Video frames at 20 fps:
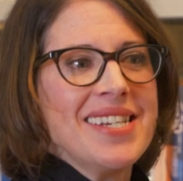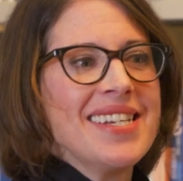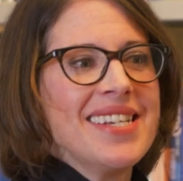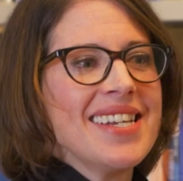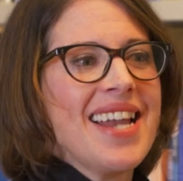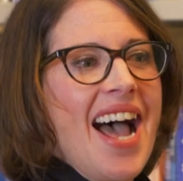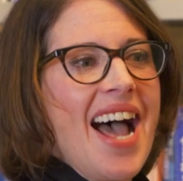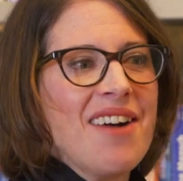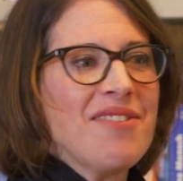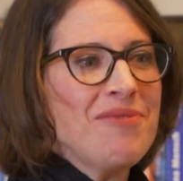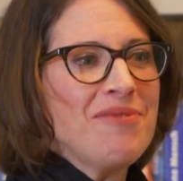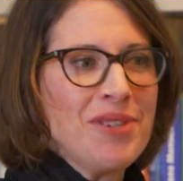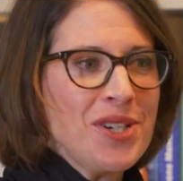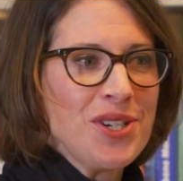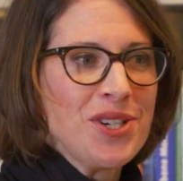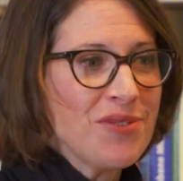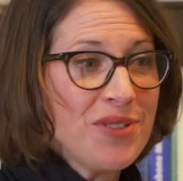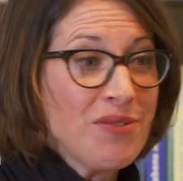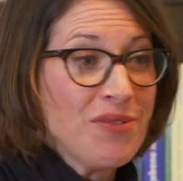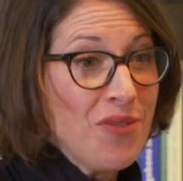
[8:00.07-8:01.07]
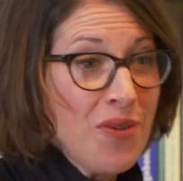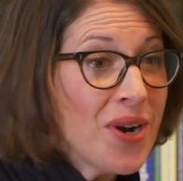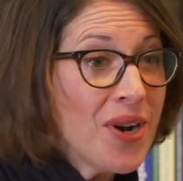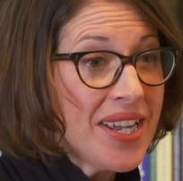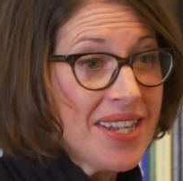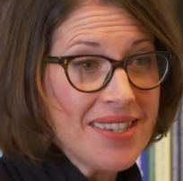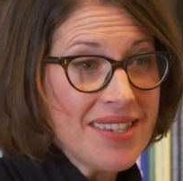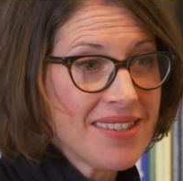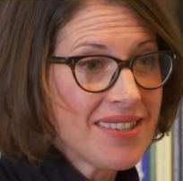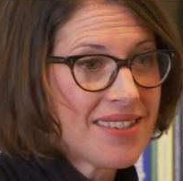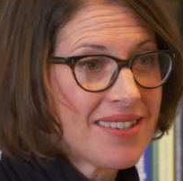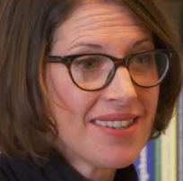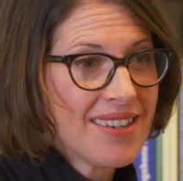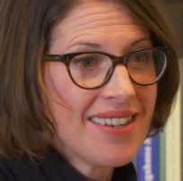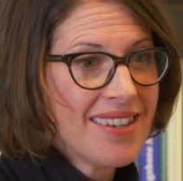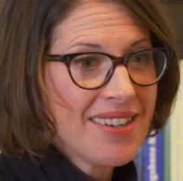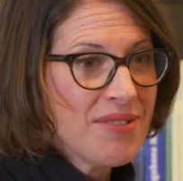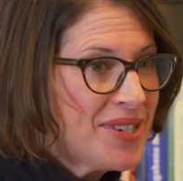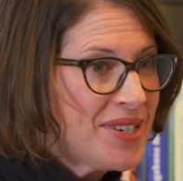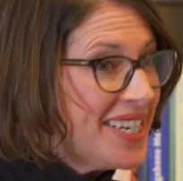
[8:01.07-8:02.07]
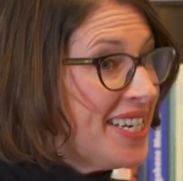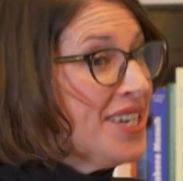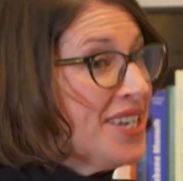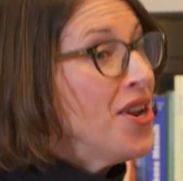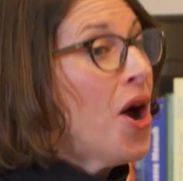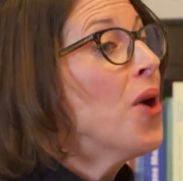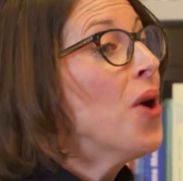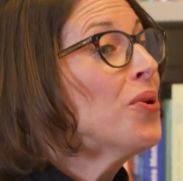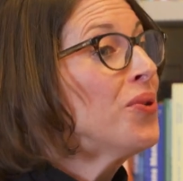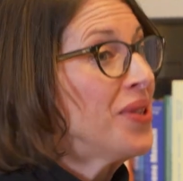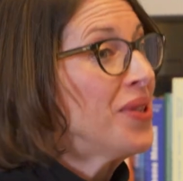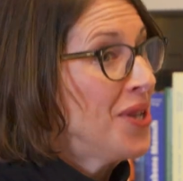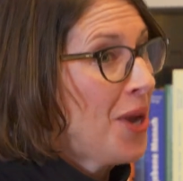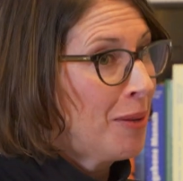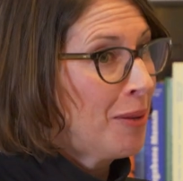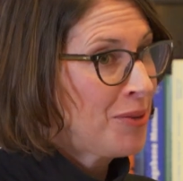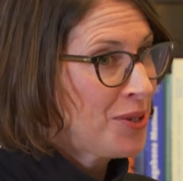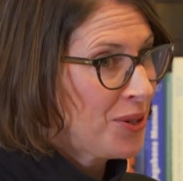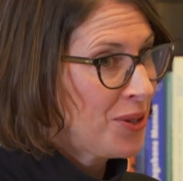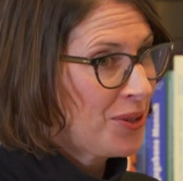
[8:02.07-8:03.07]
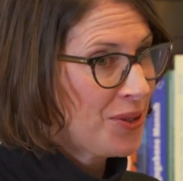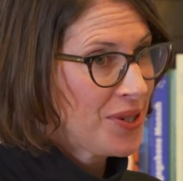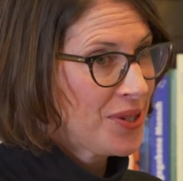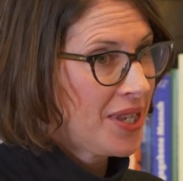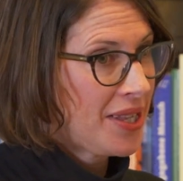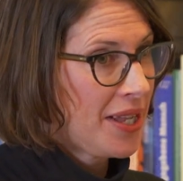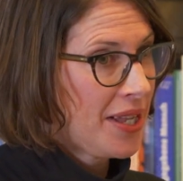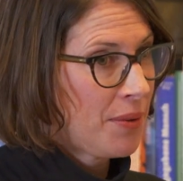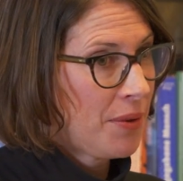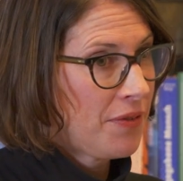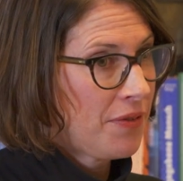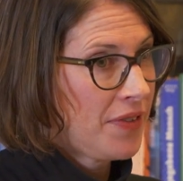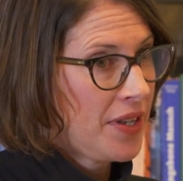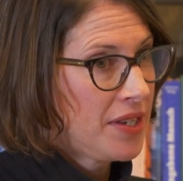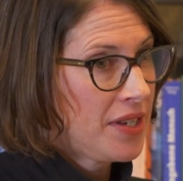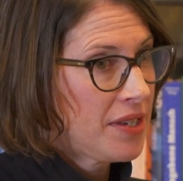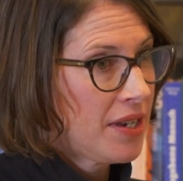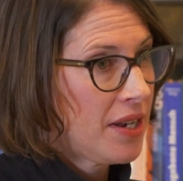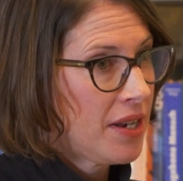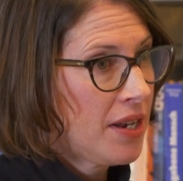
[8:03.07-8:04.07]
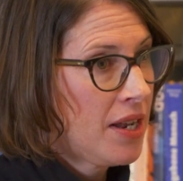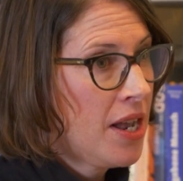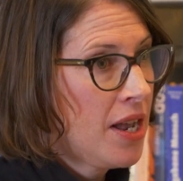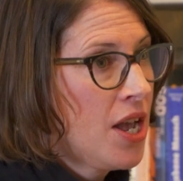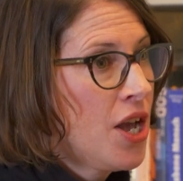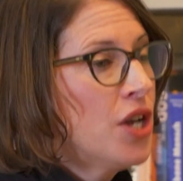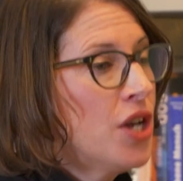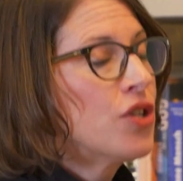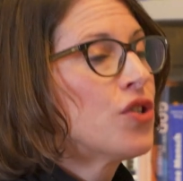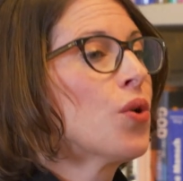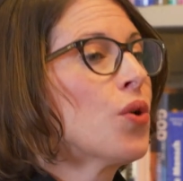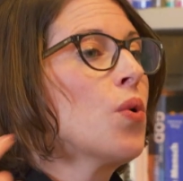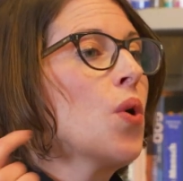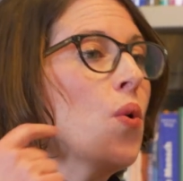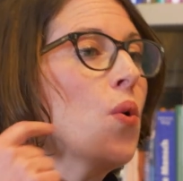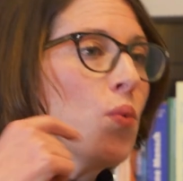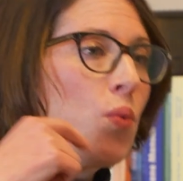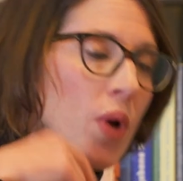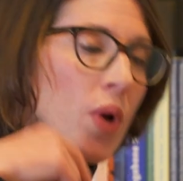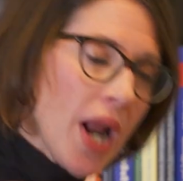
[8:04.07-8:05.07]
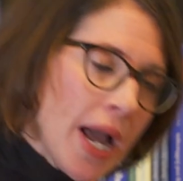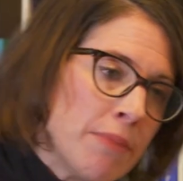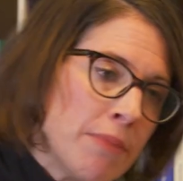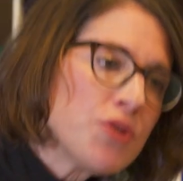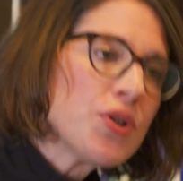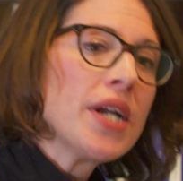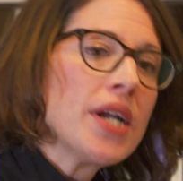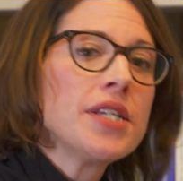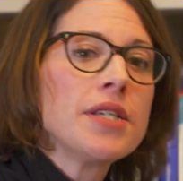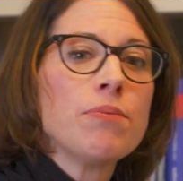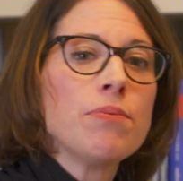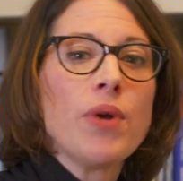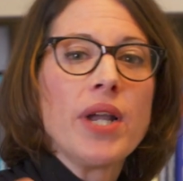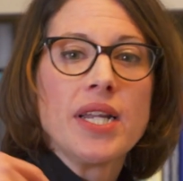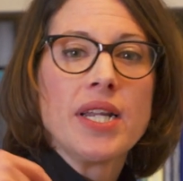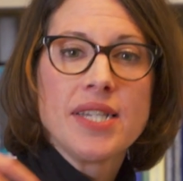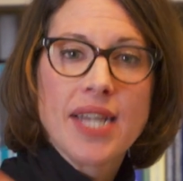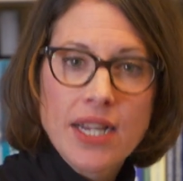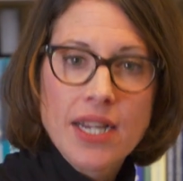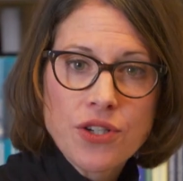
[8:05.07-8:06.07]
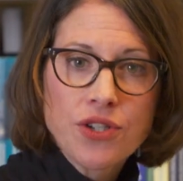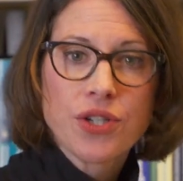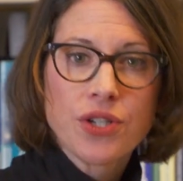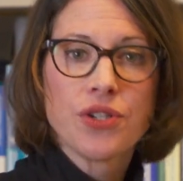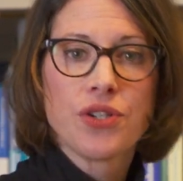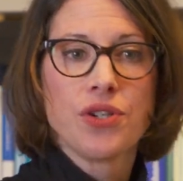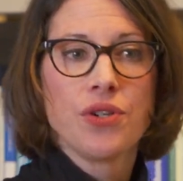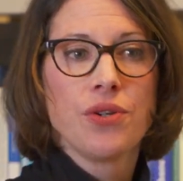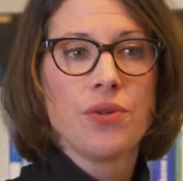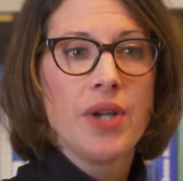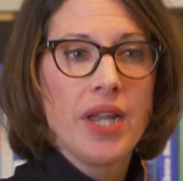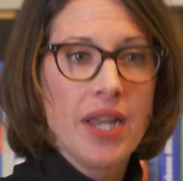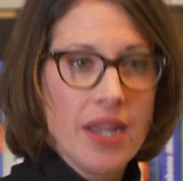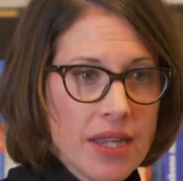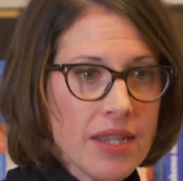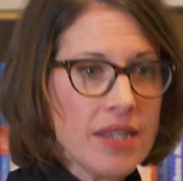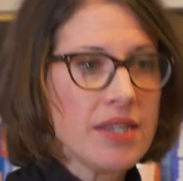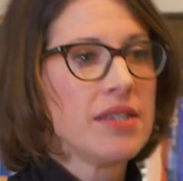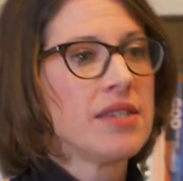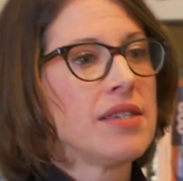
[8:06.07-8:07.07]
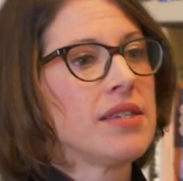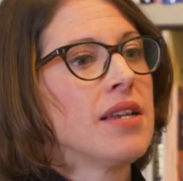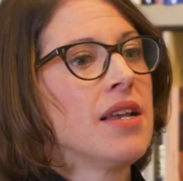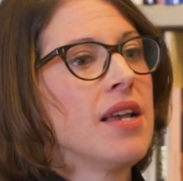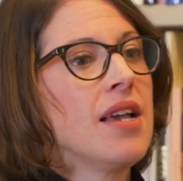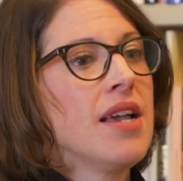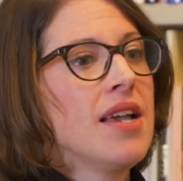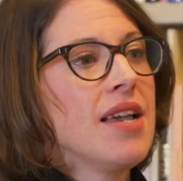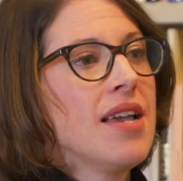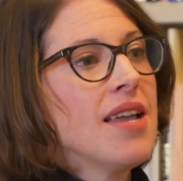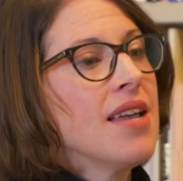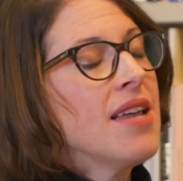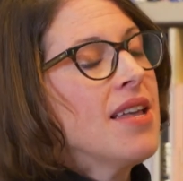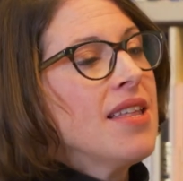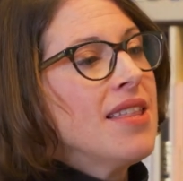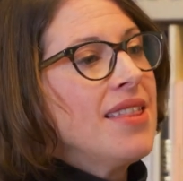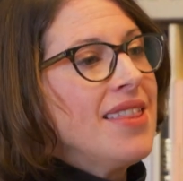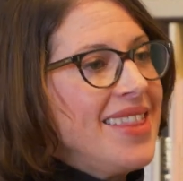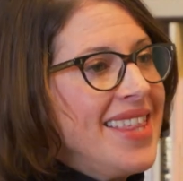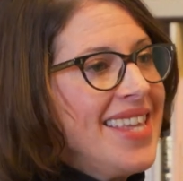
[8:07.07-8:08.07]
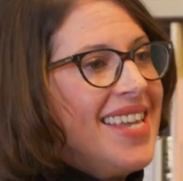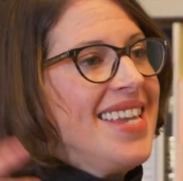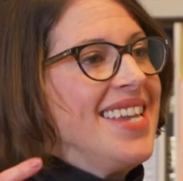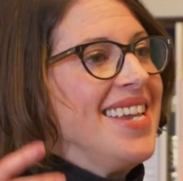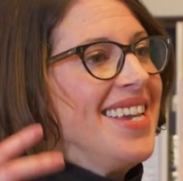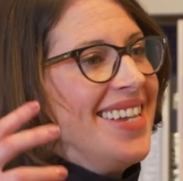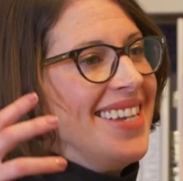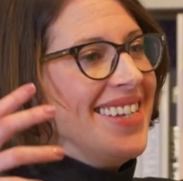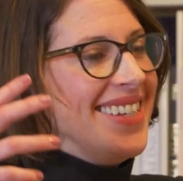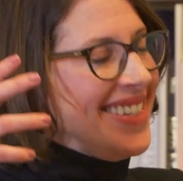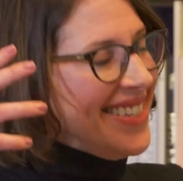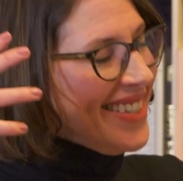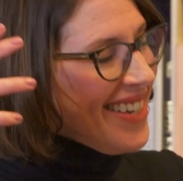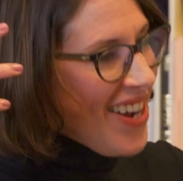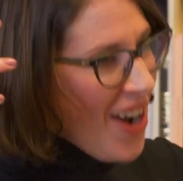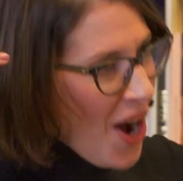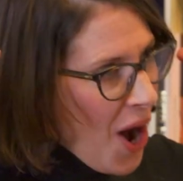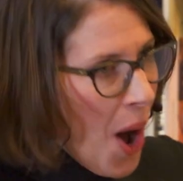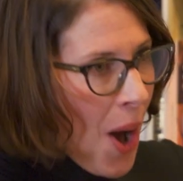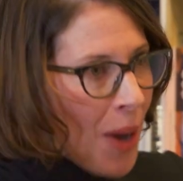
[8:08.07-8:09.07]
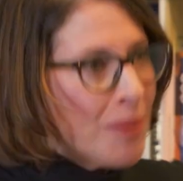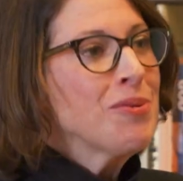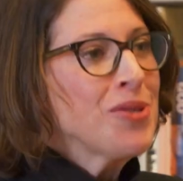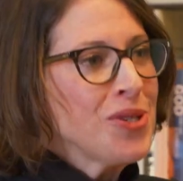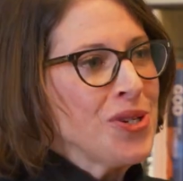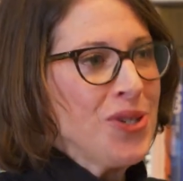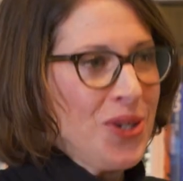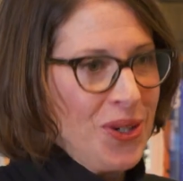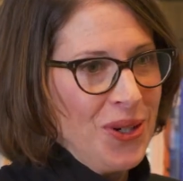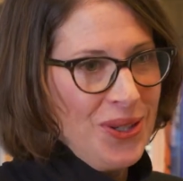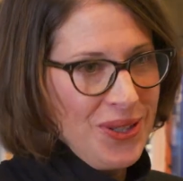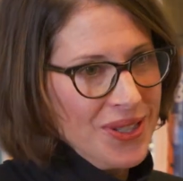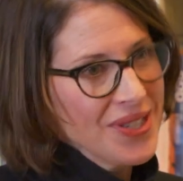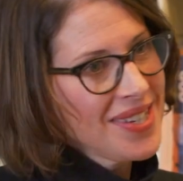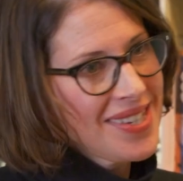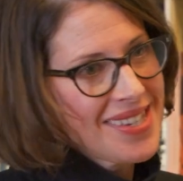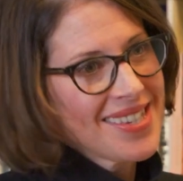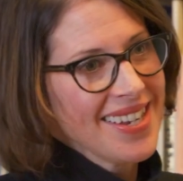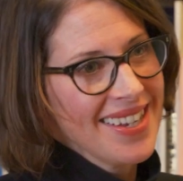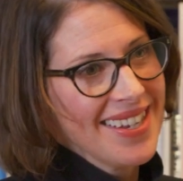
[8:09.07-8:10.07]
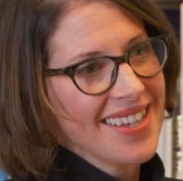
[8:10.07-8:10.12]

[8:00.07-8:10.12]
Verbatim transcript: didn't have much of a voice. We didn't know the obstacles that they were facing. So what I'm trying to bring attention to is the obstacles